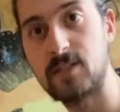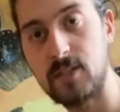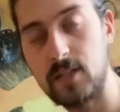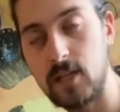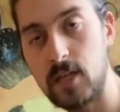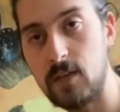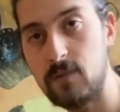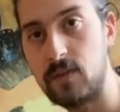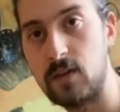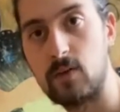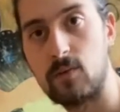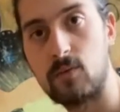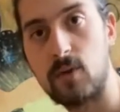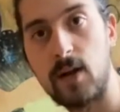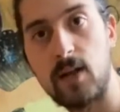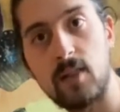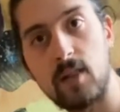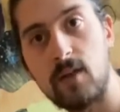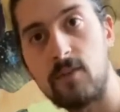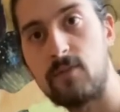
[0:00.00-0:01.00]
and even,
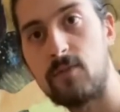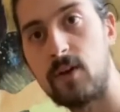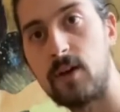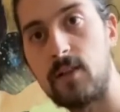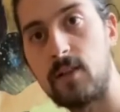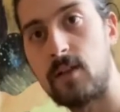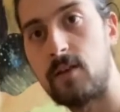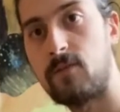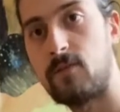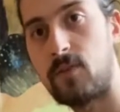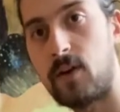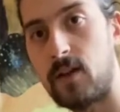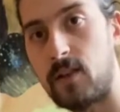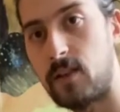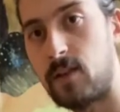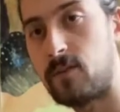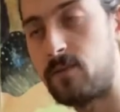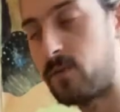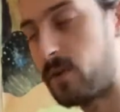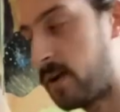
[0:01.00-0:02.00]
right, left, right, left, right,
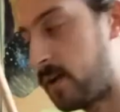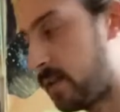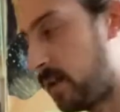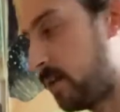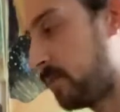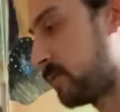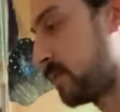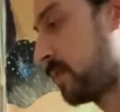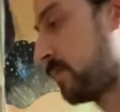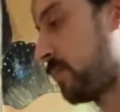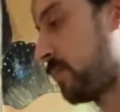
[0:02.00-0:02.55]
left, right, left.